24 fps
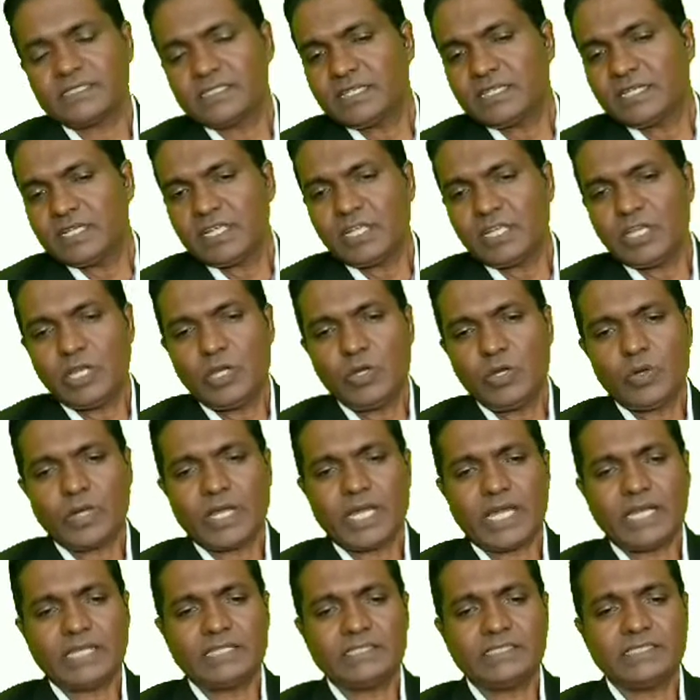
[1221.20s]
look at
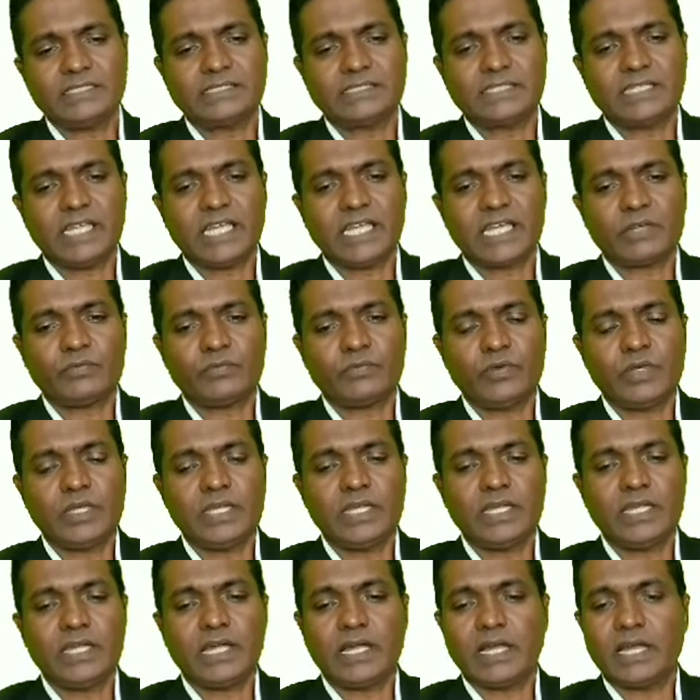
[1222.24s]
this carefully,
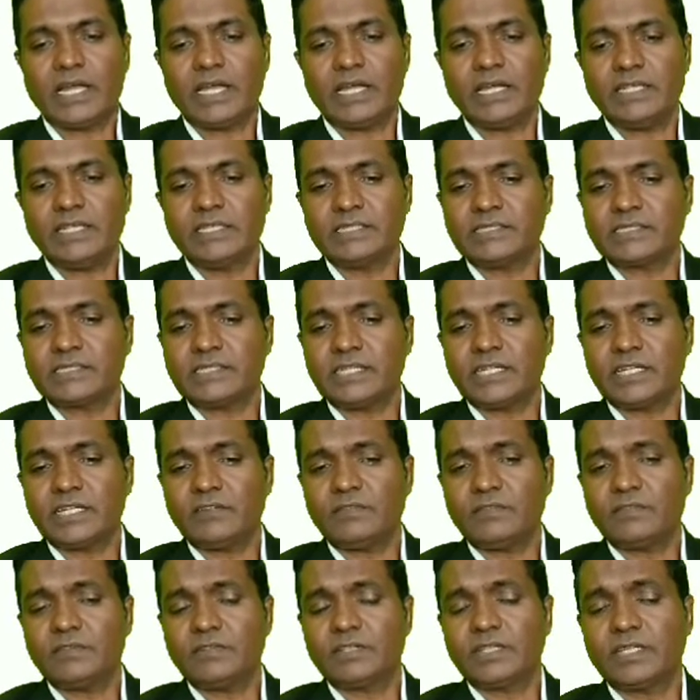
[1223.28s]
and instead of
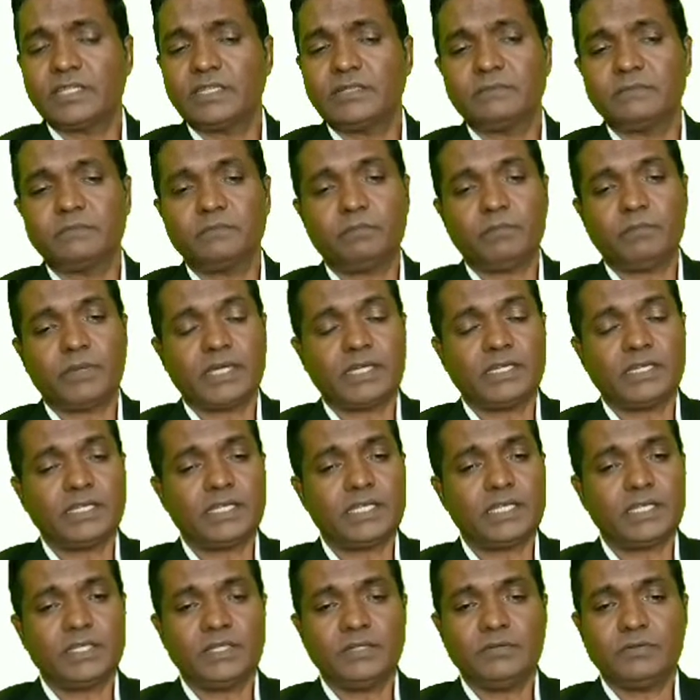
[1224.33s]
looking better,
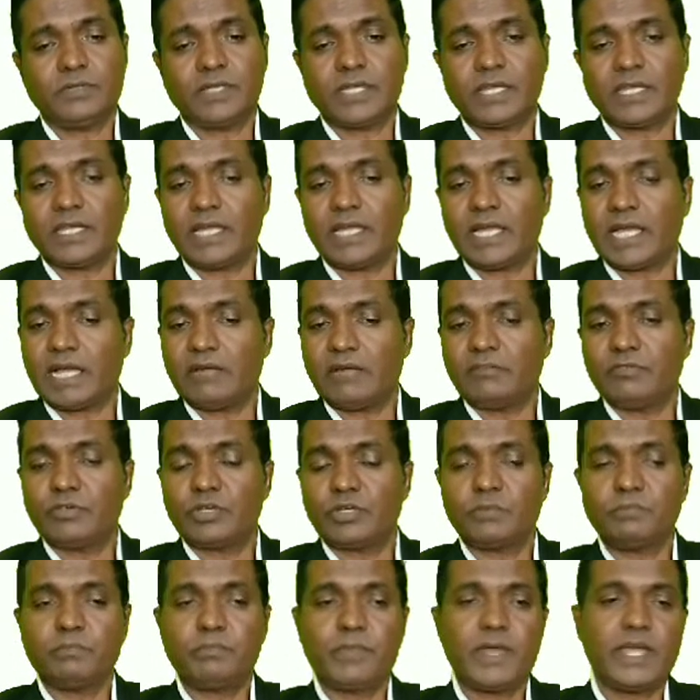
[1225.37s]
you can have your
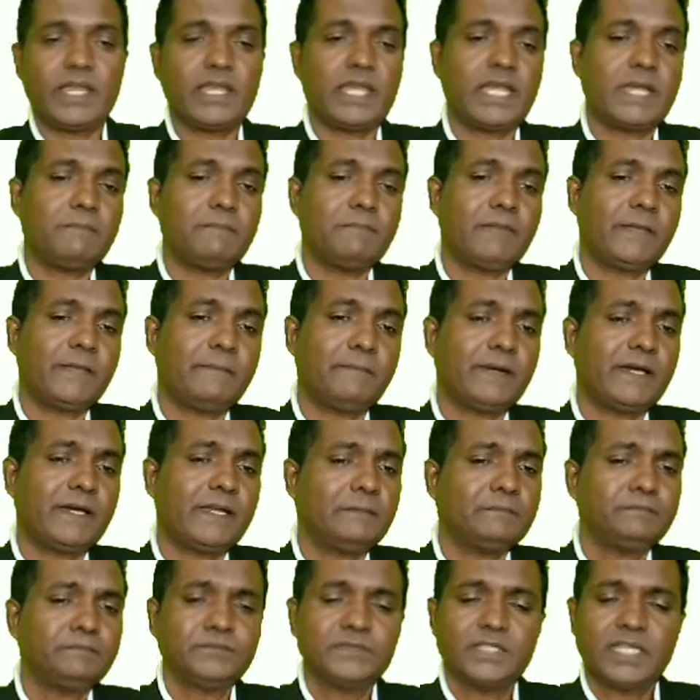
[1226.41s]
pen and paper,
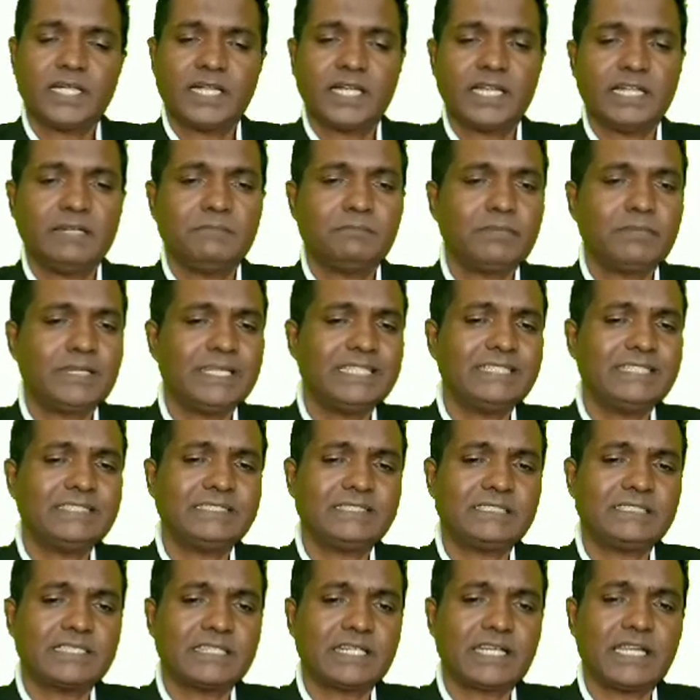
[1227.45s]
and please
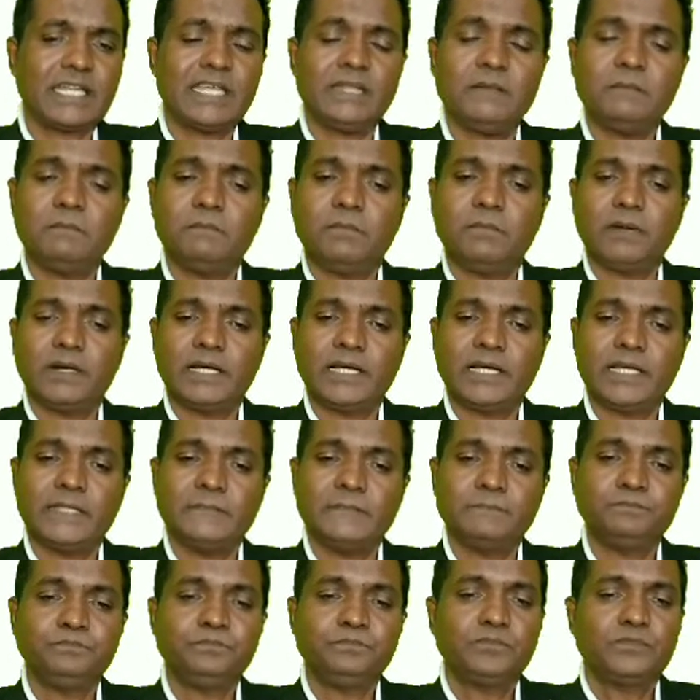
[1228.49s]
try by
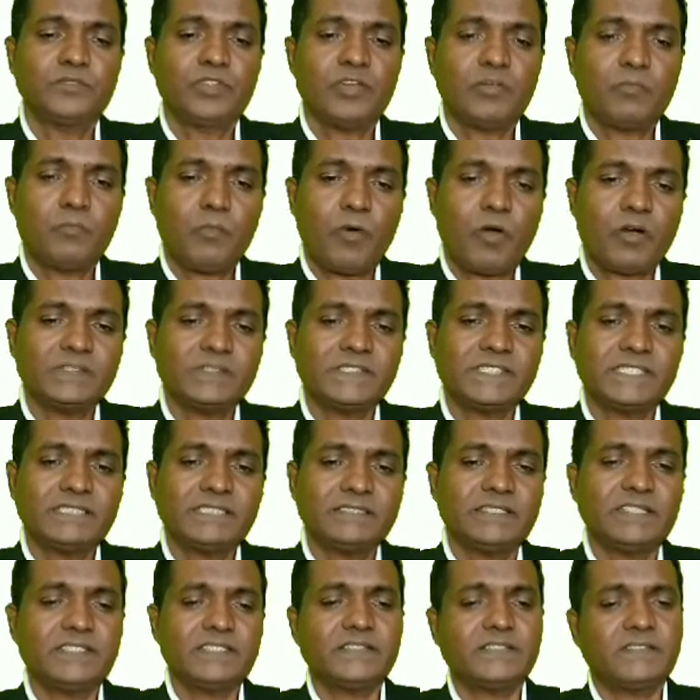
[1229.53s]
pausing
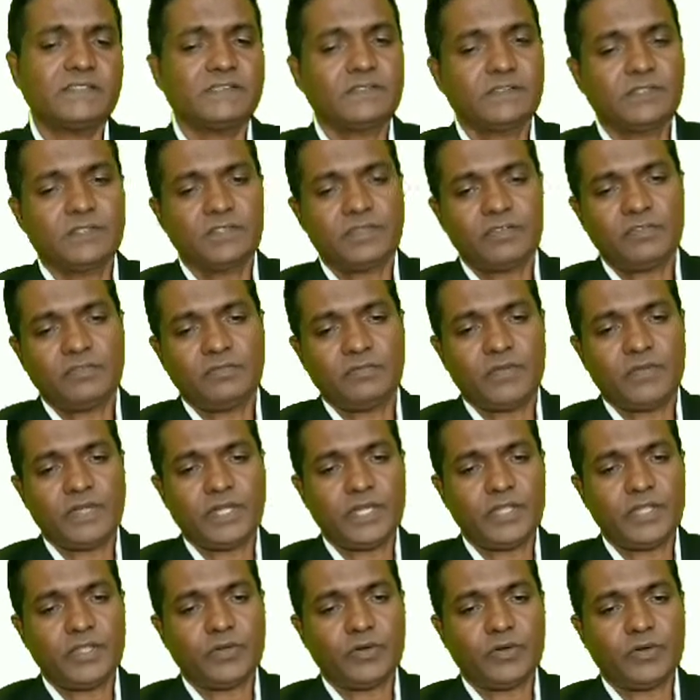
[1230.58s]
this
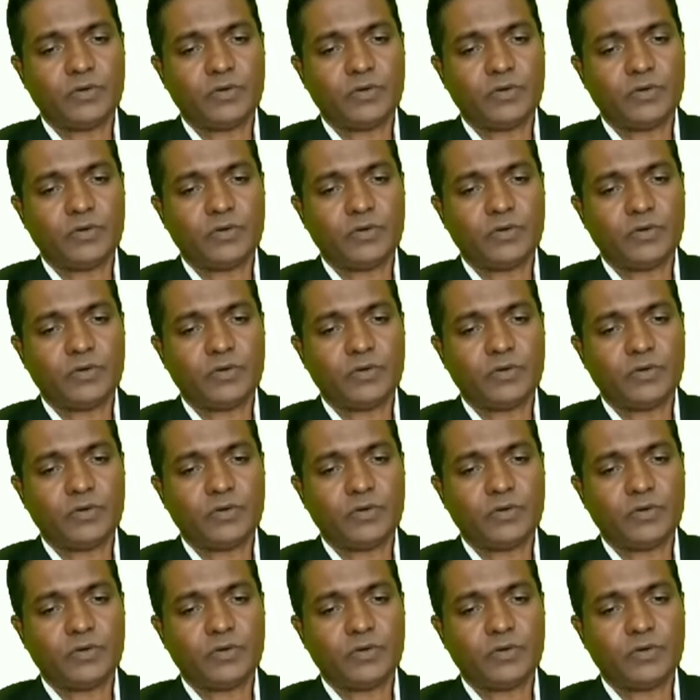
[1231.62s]
video.